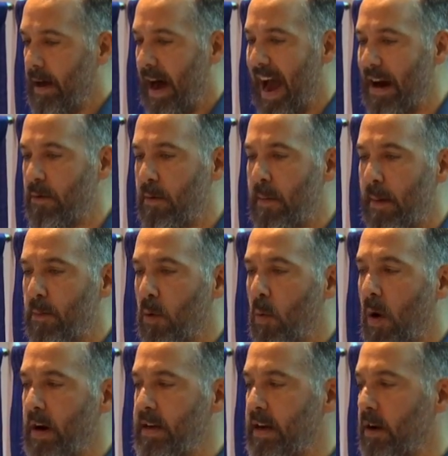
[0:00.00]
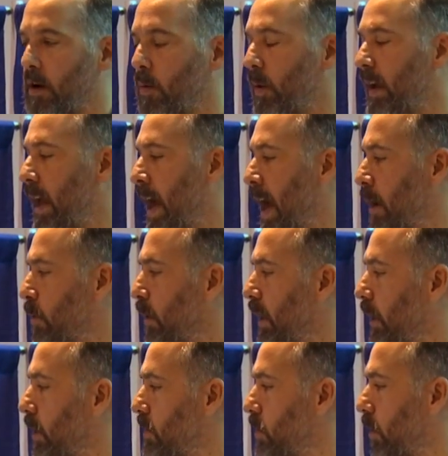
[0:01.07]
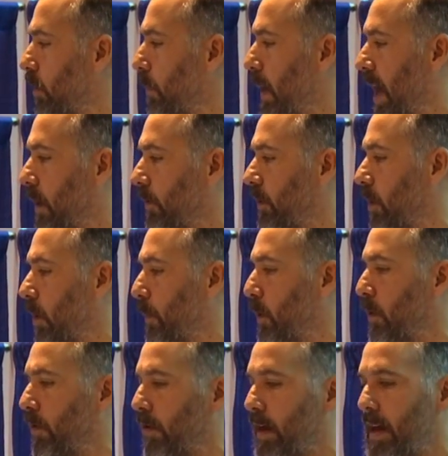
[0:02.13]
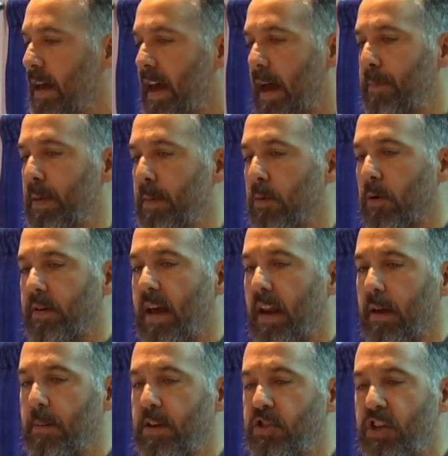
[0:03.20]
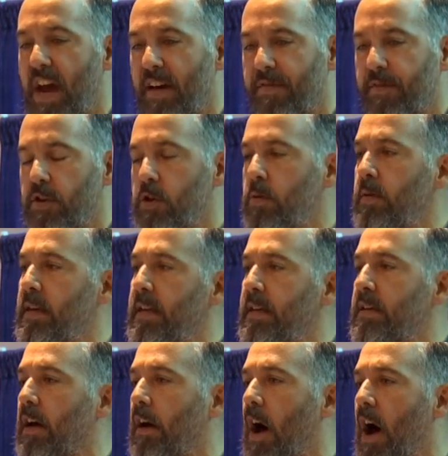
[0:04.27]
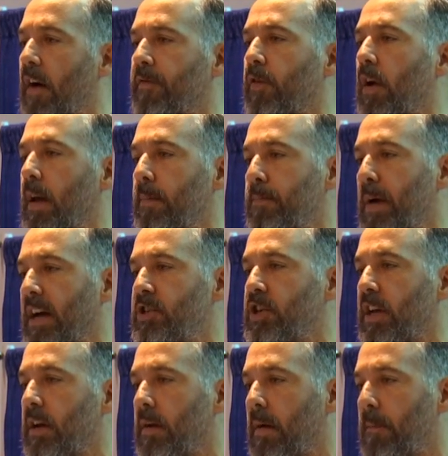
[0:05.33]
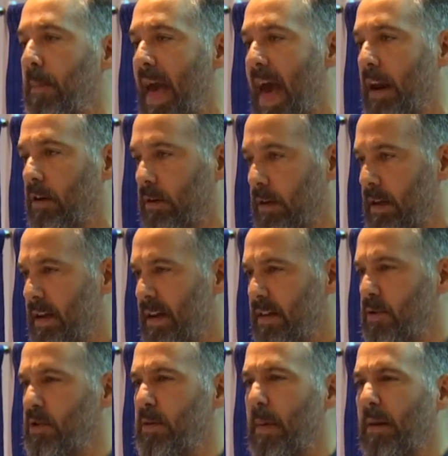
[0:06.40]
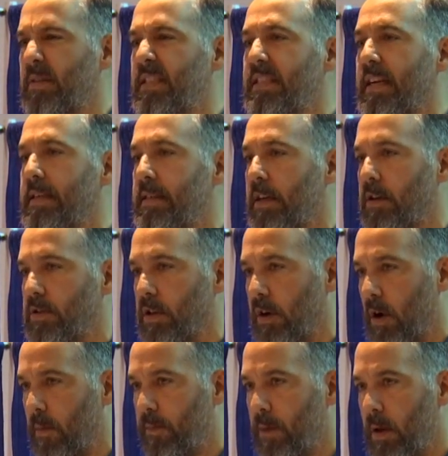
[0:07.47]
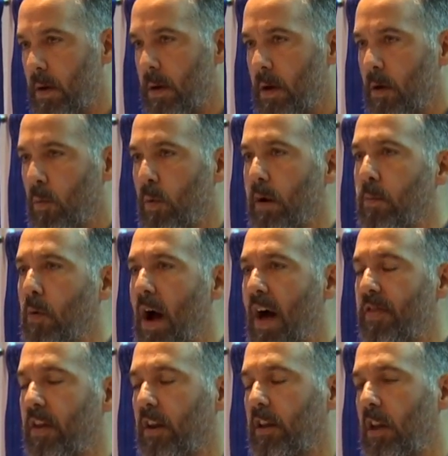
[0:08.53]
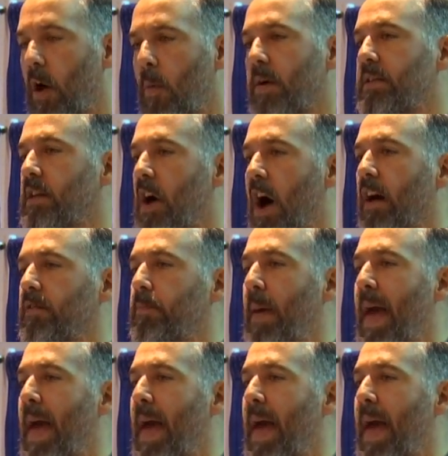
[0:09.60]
I remember one year we had really good solar panels in our booth, and people were telling me, Jeff, you need to offer a budget panel. This is about 6 years ago. We brought the lowest cost